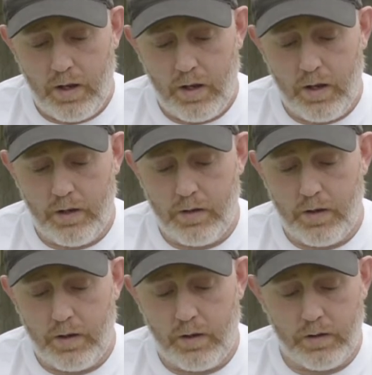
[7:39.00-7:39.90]
and
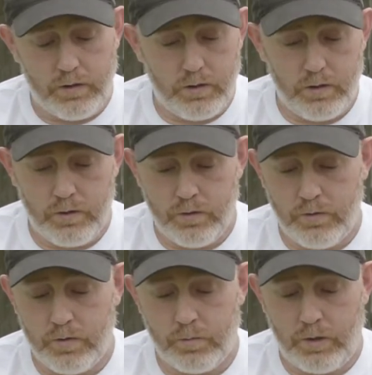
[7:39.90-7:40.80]
do
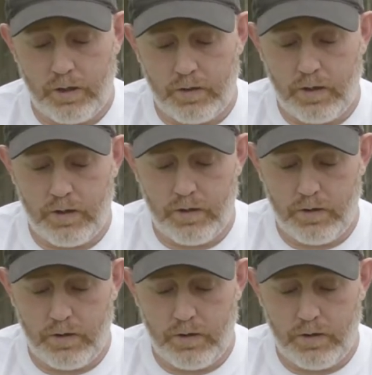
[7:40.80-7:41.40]
something like that.